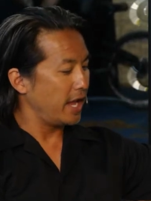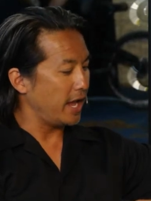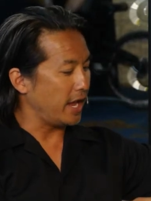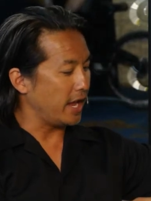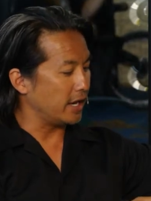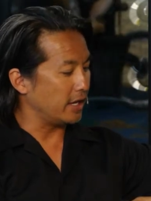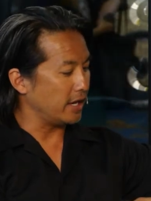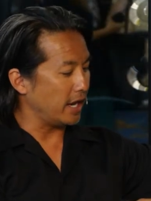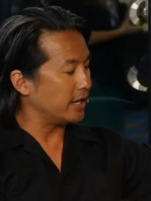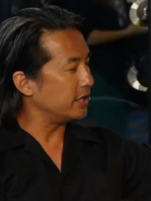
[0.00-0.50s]

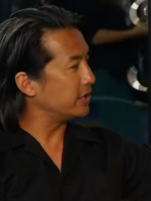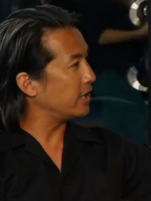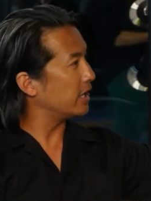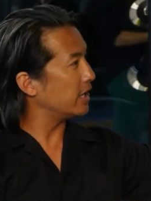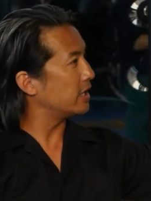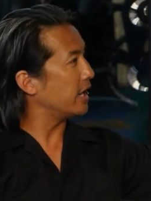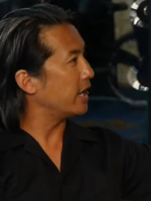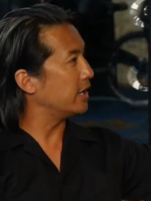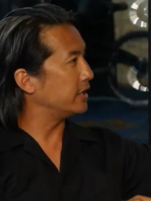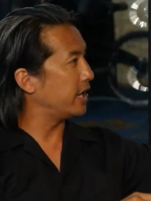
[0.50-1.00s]
and
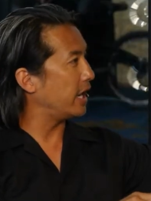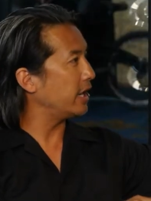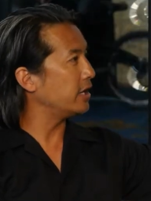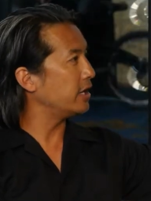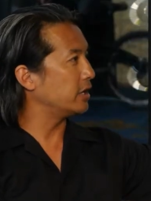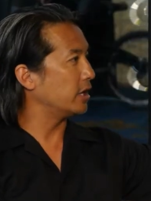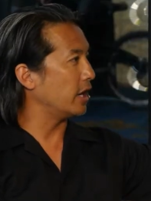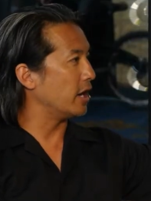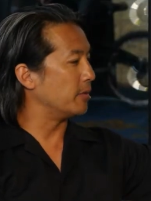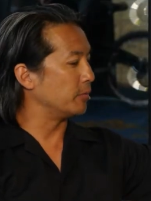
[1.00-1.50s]

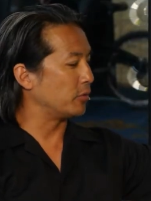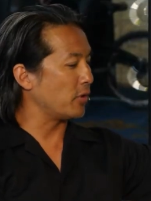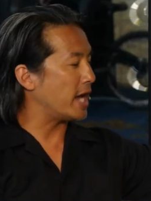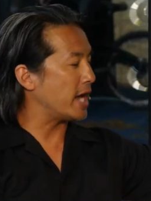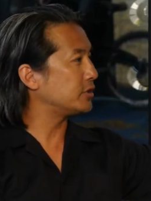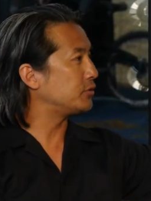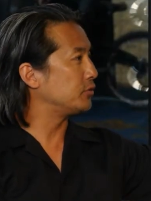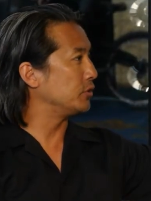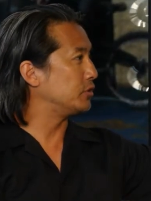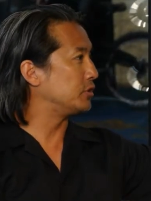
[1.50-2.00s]
getting
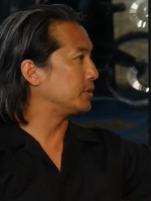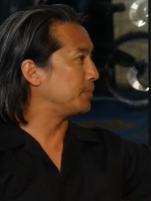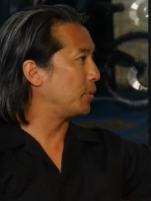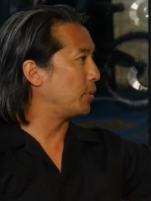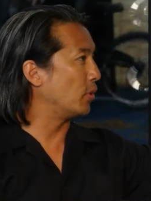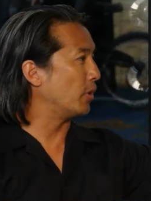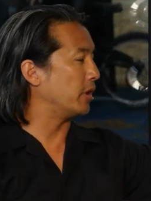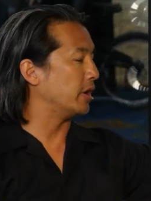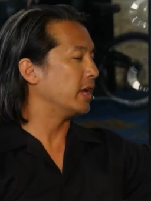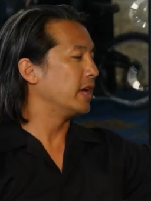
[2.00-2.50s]
grassroots
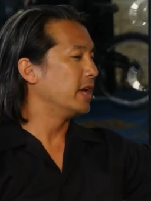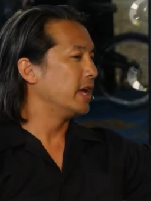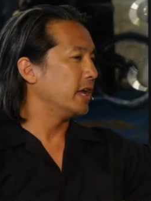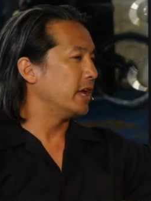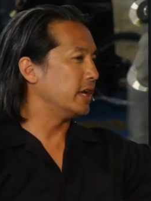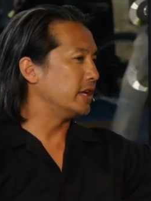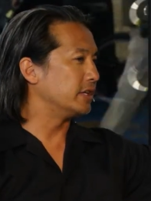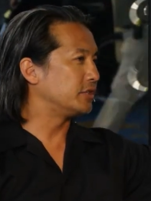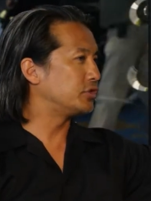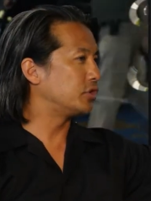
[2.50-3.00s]
support
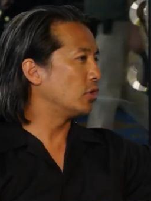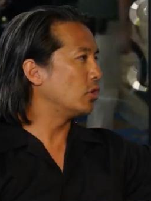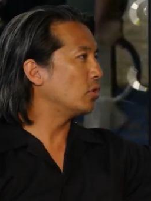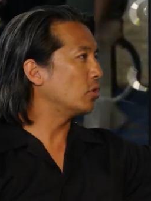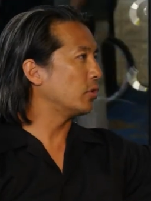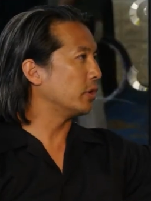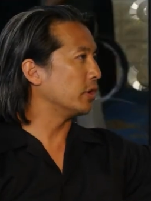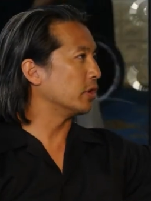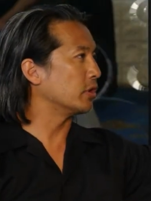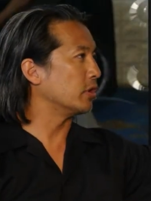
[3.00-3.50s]
is so
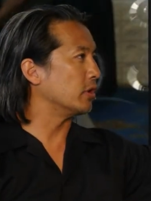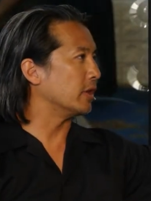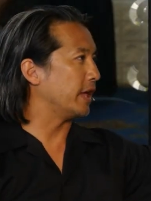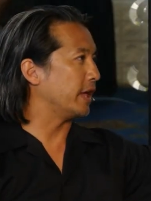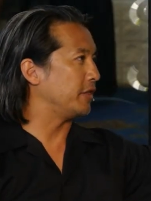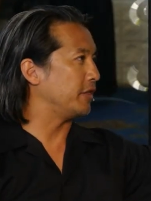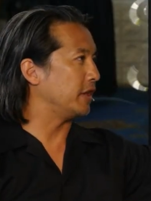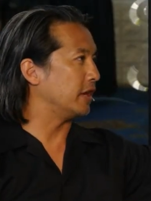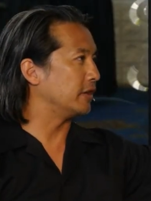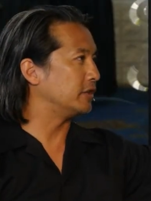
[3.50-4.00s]
critical, I
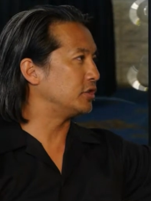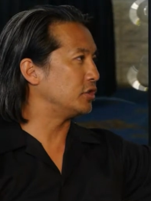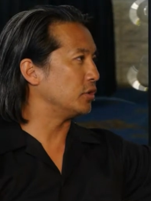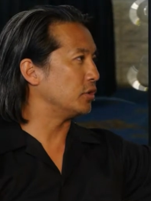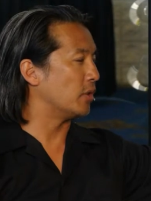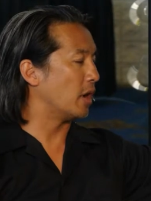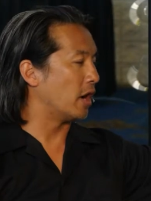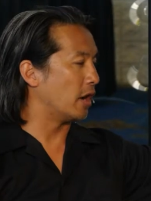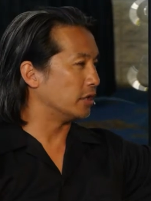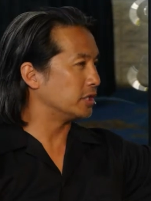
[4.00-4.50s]
think,
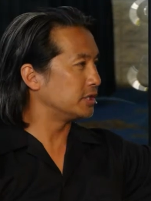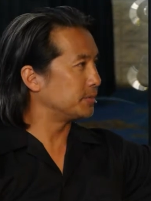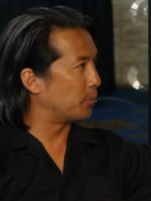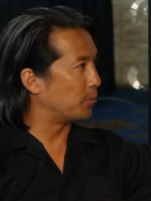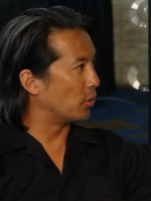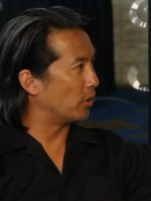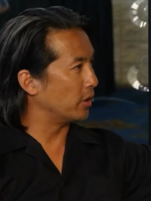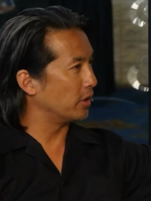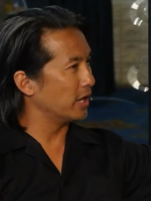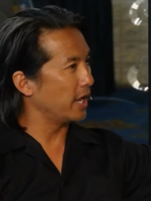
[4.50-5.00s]
to our
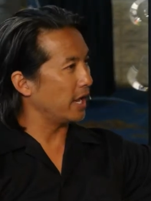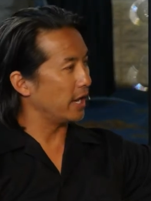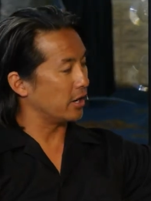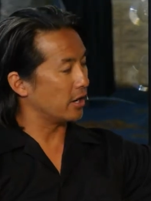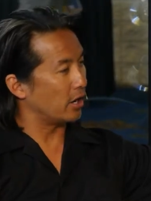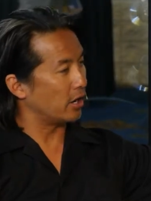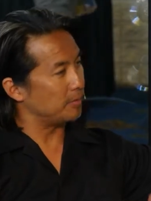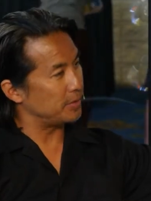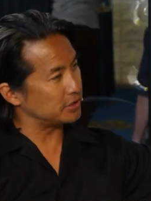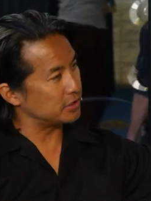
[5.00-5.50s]
sport and
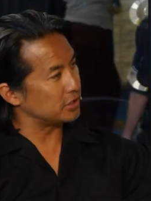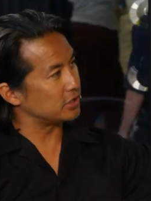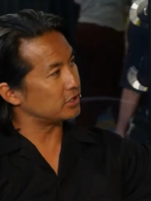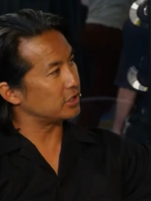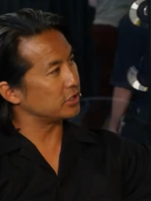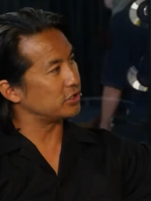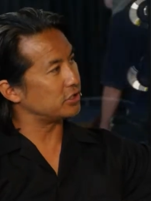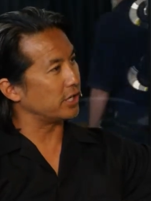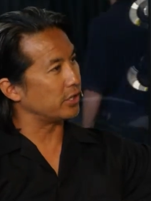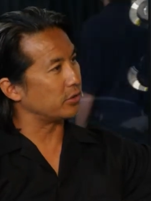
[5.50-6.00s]
our business
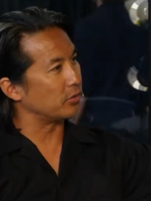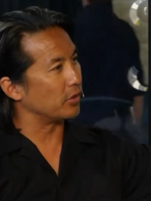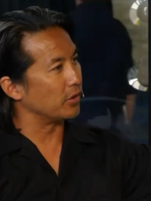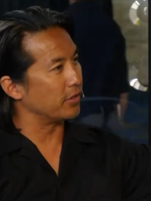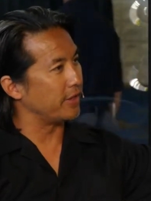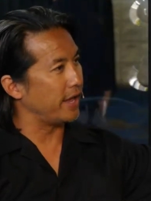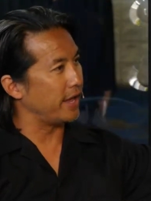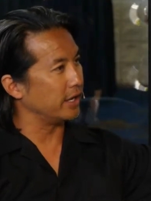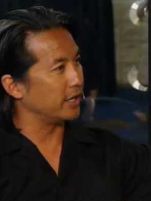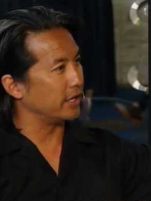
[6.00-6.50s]
in general,
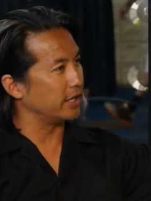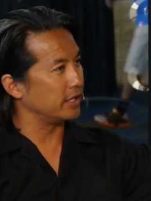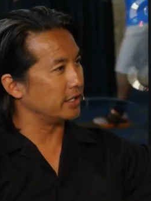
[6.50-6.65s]
that